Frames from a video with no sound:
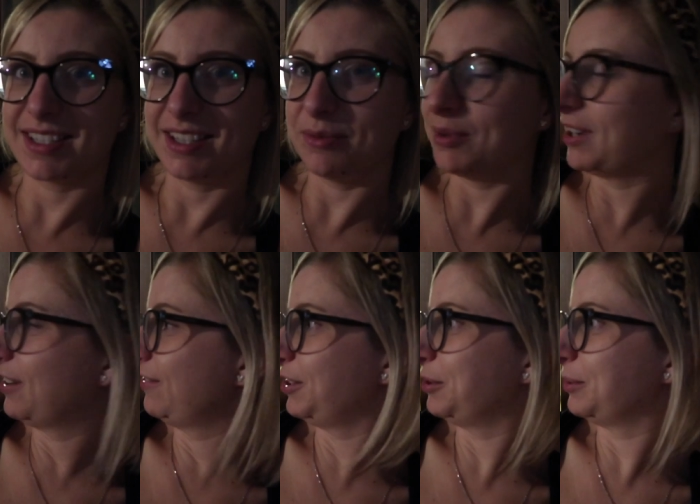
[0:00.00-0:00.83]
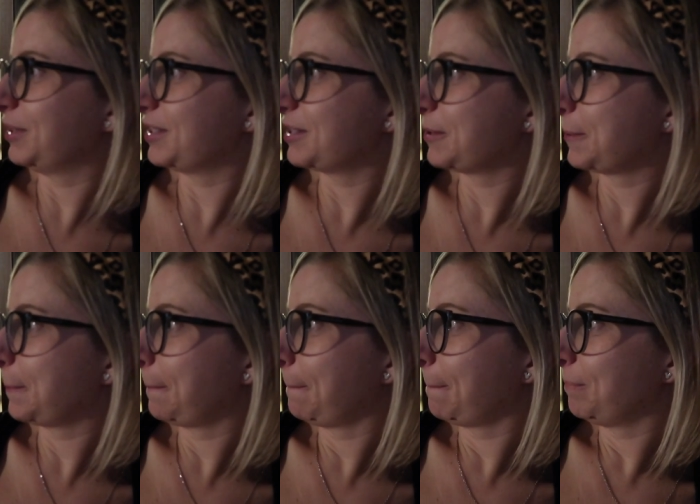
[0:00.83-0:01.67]
to see what our view is.
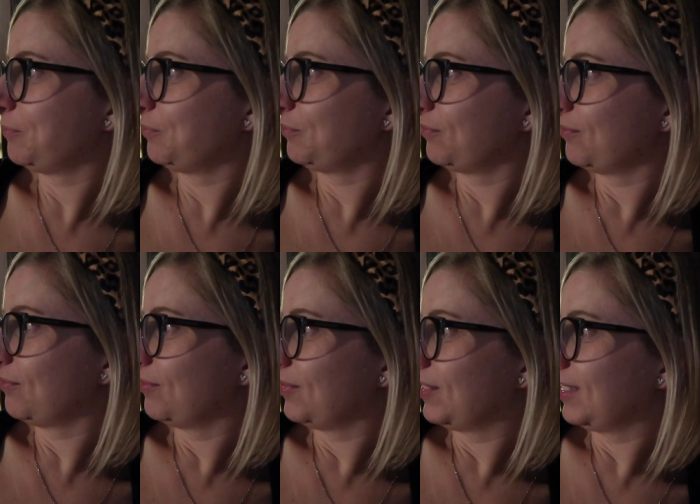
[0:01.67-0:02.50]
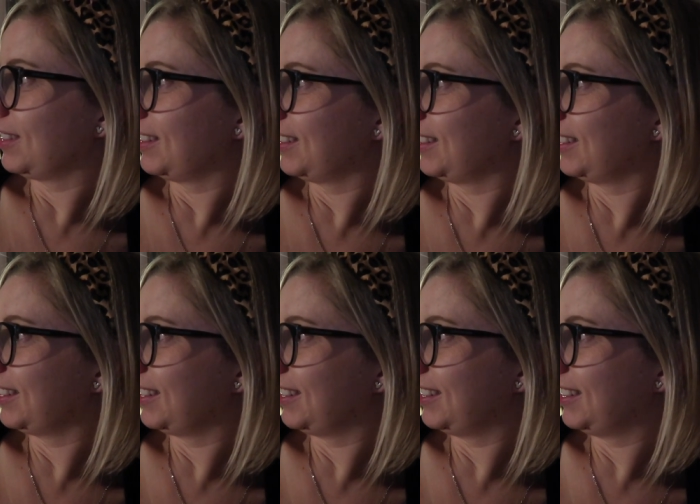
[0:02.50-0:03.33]
Yeah, like we can hear the
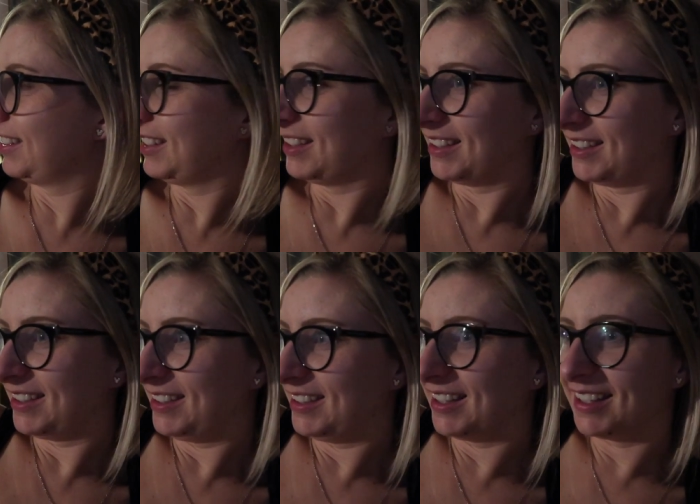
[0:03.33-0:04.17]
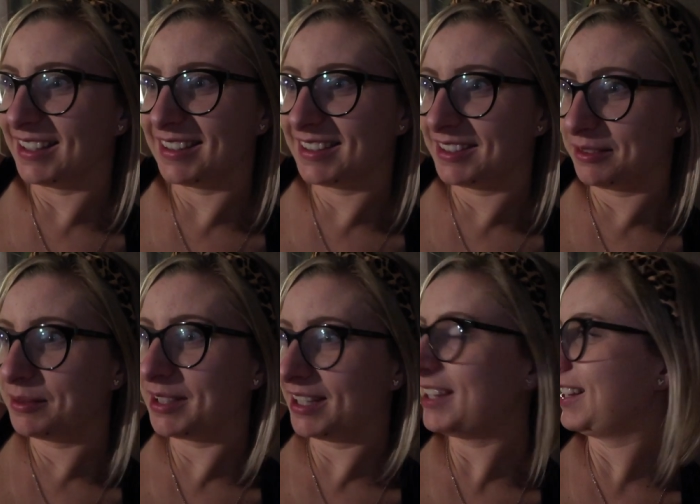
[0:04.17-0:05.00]
sea. We think. We yeah, think it's waves.
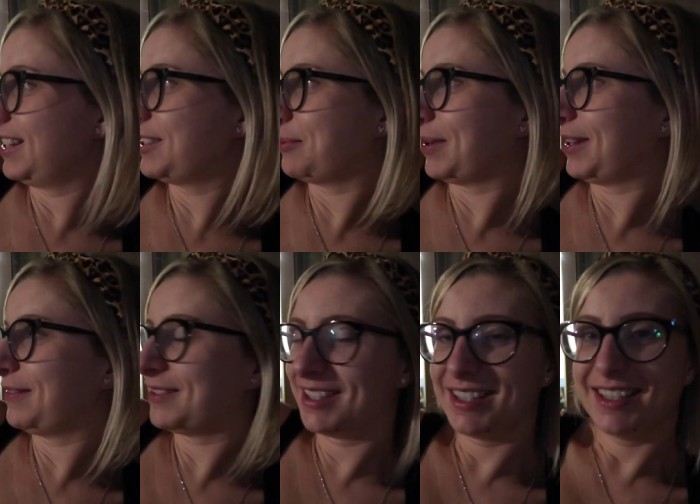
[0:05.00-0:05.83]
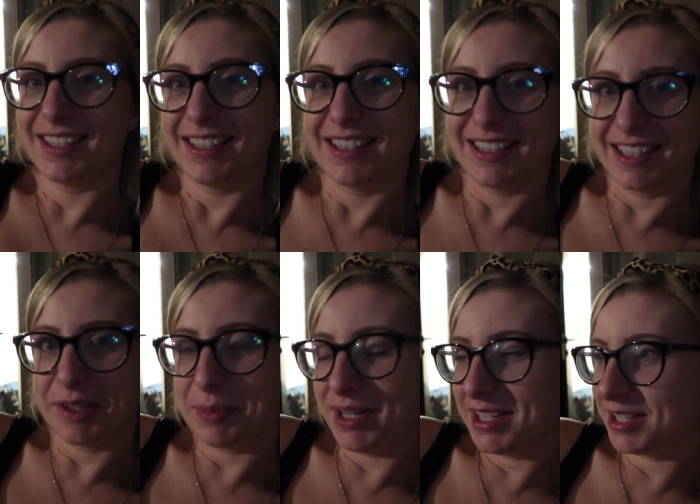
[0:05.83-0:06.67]
we think it, it is waves. Else. could be people.
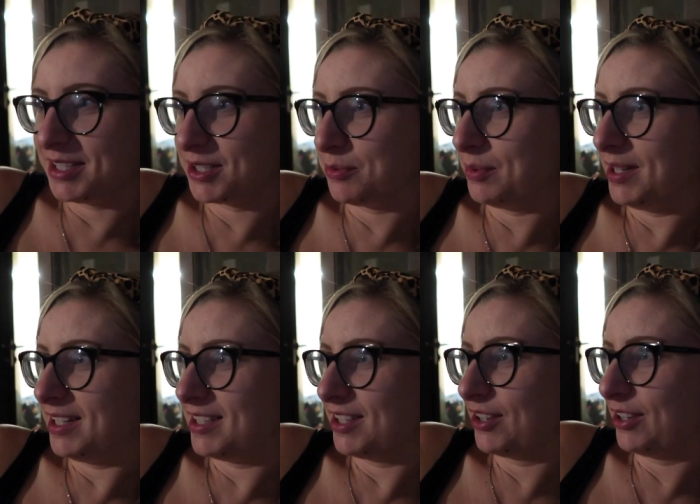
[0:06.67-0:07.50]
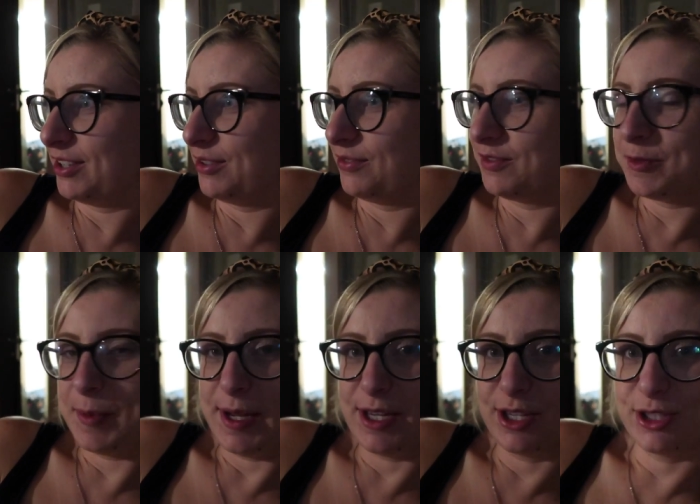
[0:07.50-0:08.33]
And we, we need to kind of
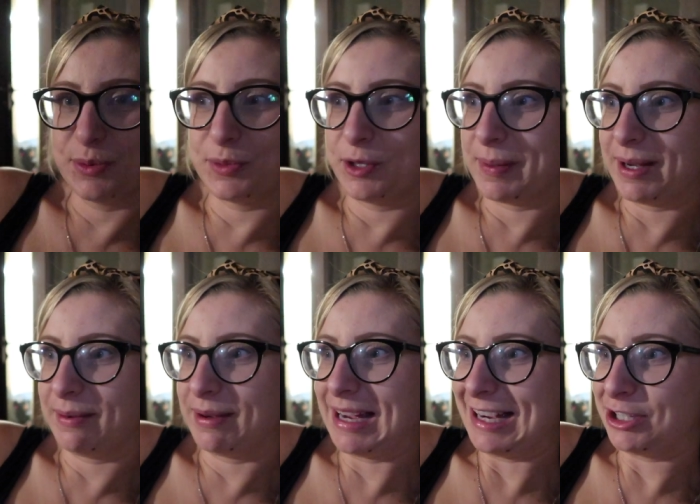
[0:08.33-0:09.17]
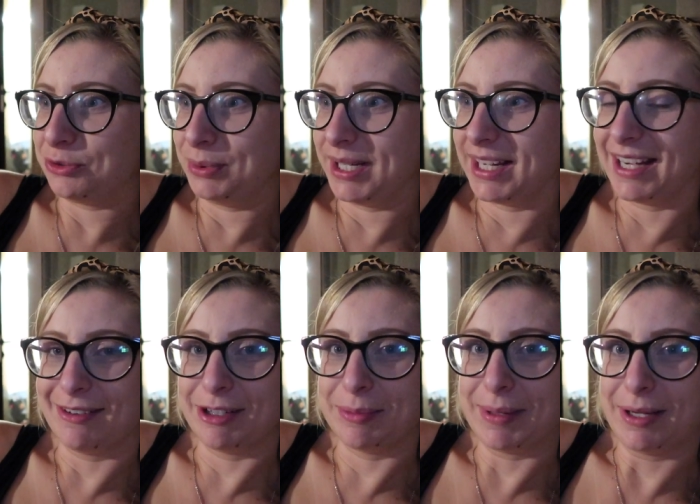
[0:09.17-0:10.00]
speak to someone about how we get
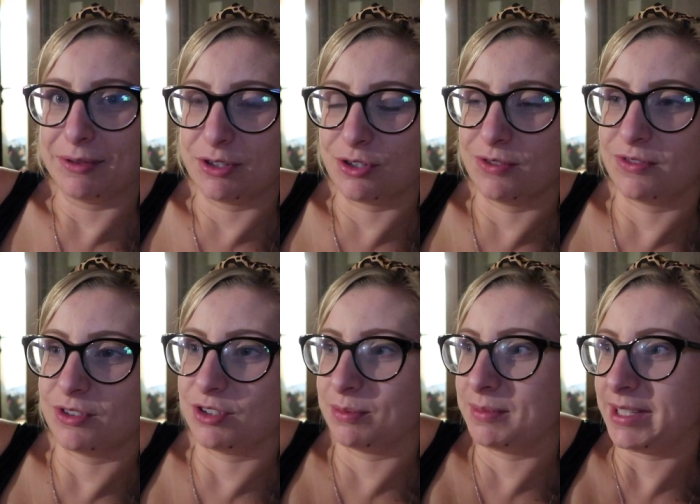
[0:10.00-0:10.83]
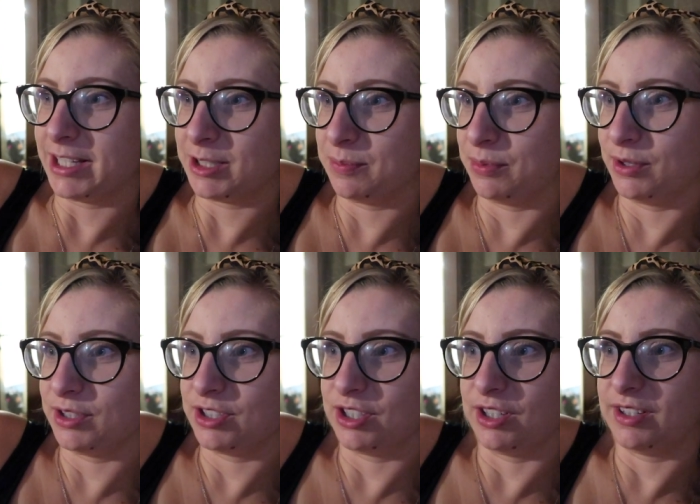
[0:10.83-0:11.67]
out and about and stuff because I'm
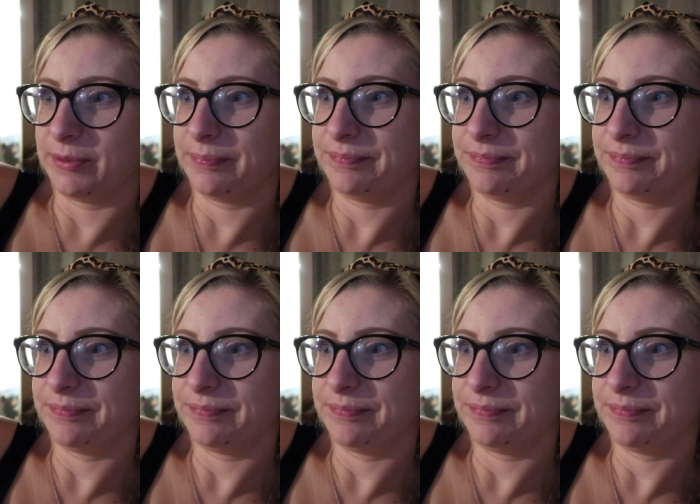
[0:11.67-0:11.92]
desperate to